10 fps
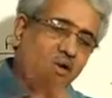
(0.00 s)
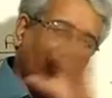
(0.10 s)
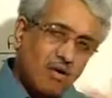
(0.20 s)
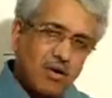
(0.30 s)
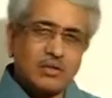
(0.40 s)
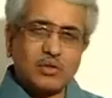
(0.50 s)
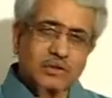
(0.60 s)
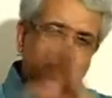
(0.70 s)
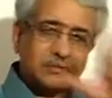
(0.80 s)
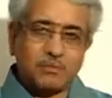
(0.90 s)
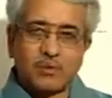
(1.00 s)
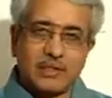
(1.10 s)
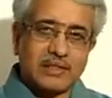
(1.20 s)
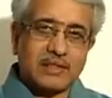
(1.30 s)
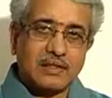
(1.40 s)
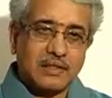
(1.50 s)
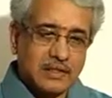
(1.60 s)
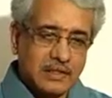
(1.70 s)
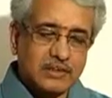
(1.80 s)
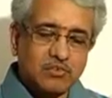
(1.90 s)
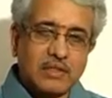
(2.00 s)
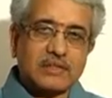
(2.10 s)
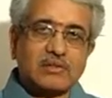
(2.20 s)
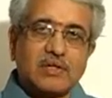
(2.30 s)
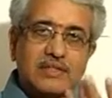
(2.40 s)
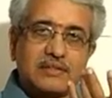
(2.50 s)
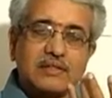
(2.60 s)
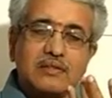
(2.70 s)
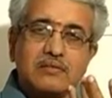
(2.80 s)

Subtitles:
all those things put together is what is called as the